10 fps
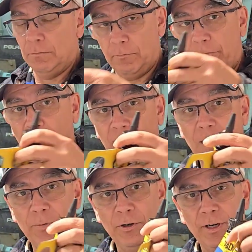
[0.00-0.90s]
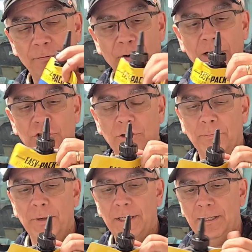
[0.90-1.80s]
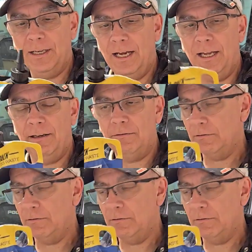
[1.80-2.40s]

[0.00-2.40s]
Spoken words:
fill up your differential. But the